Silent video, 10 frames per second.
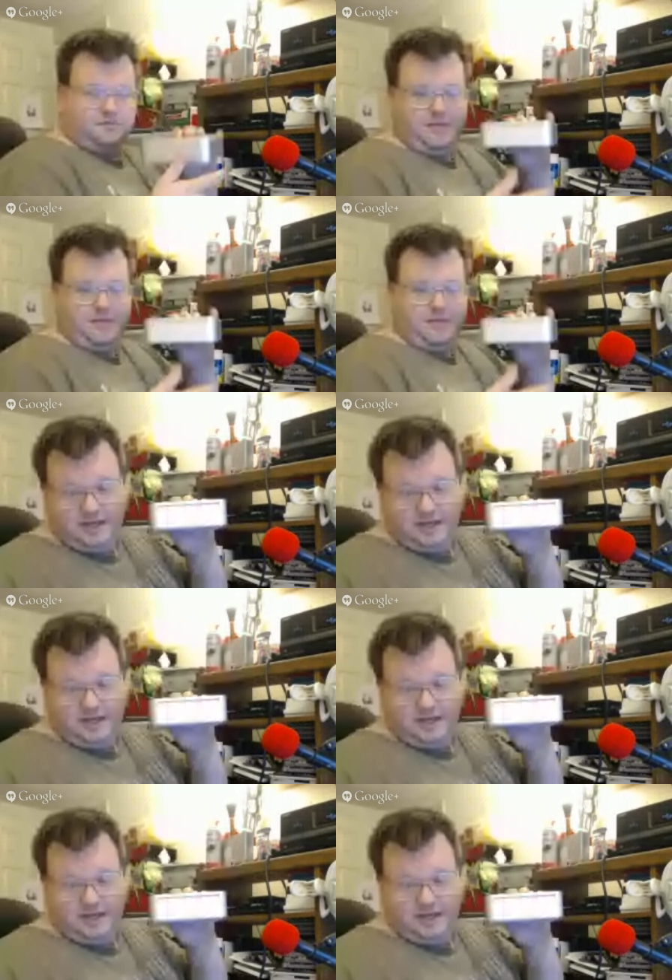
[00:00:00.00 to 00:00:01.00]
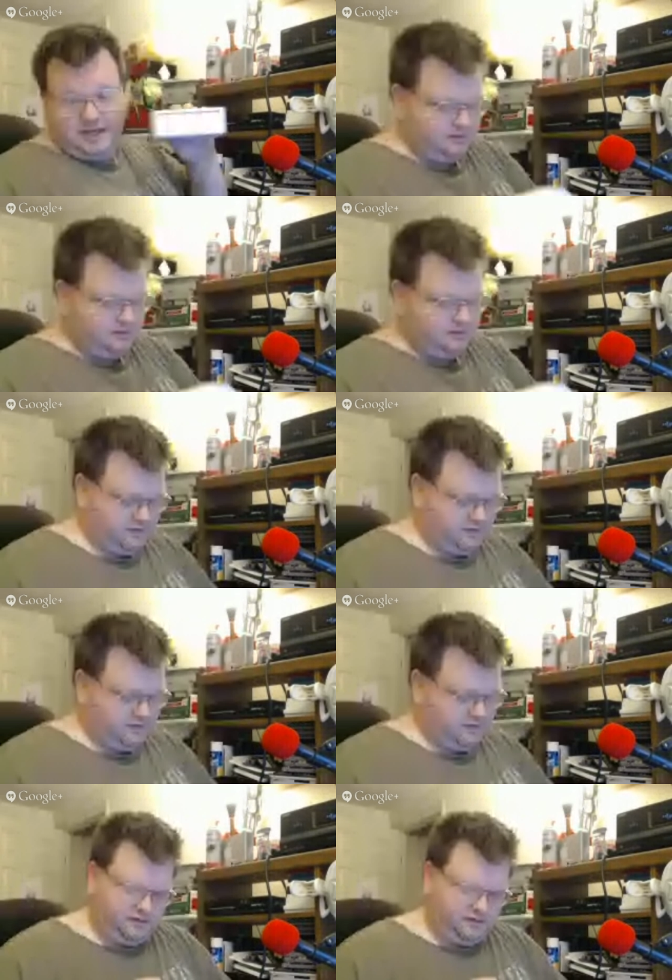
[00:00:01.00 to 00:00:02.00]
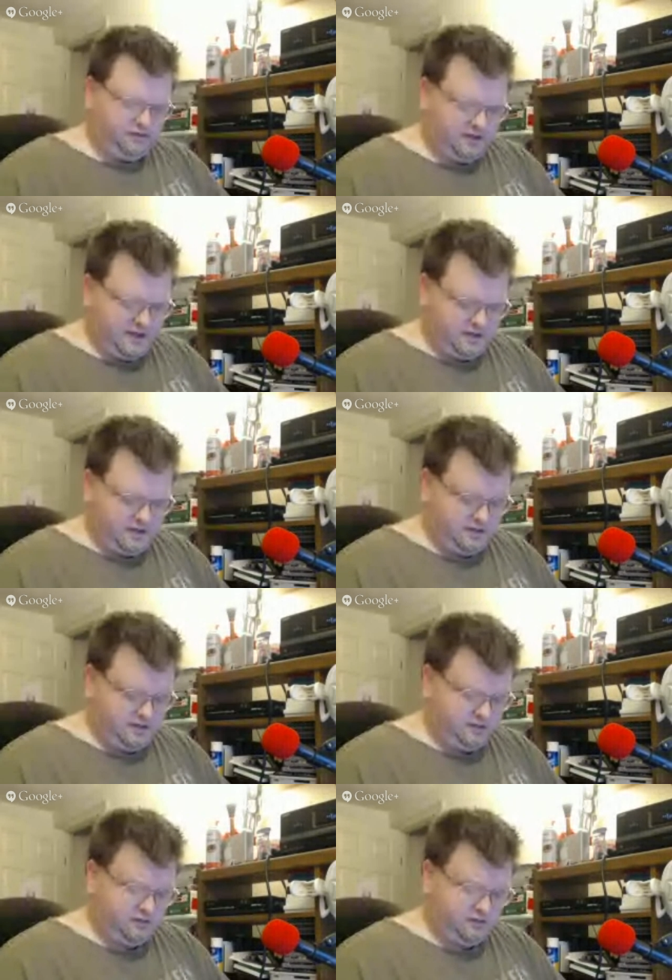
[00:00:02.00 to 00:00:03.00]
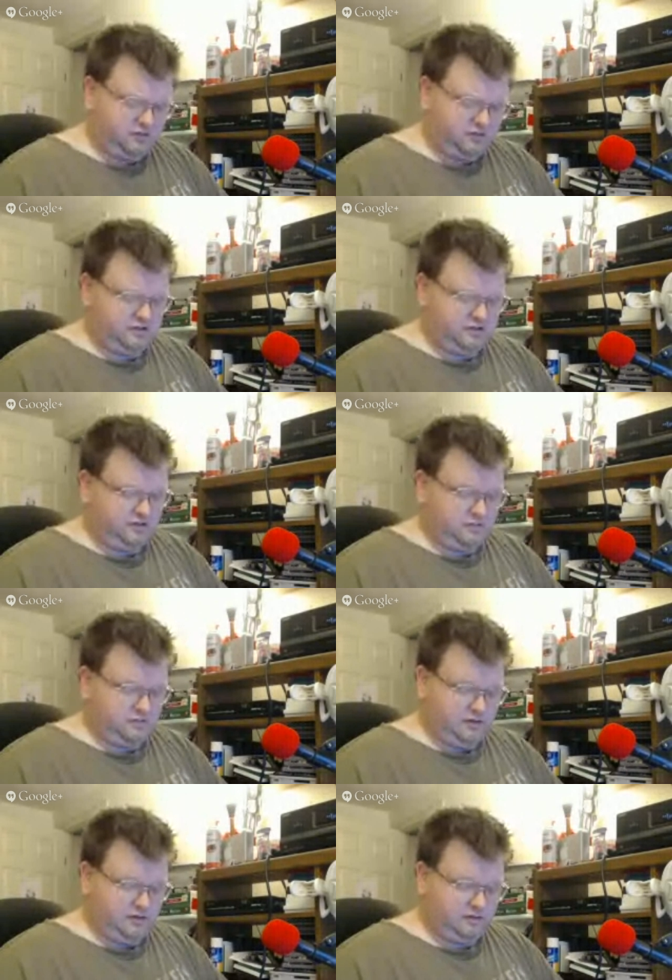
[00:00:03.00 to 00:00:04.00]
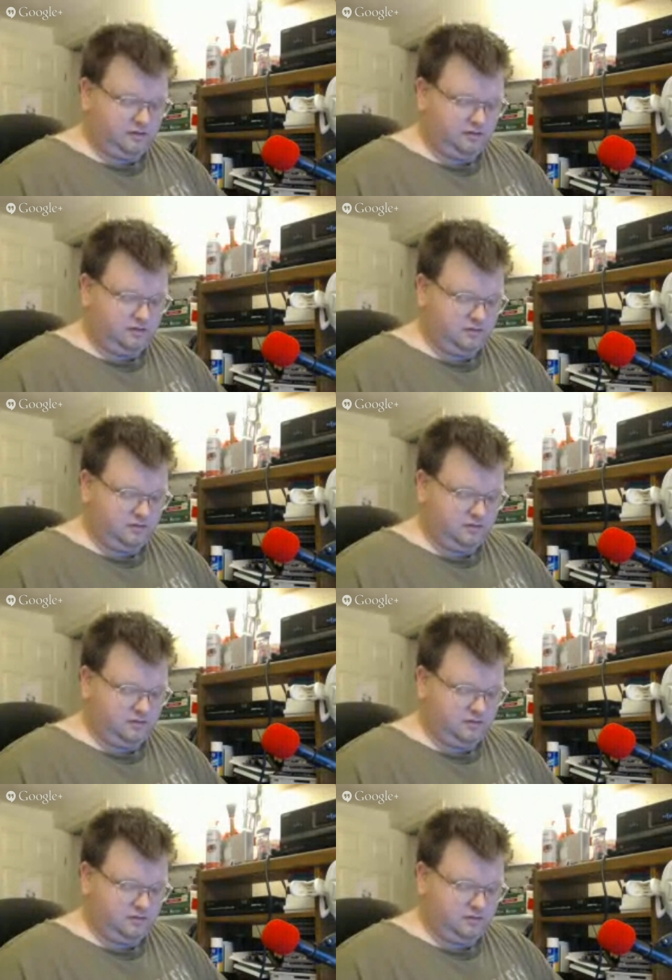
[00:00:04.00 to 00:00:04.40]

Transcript: Mac Mini. This has, let's see, what is it?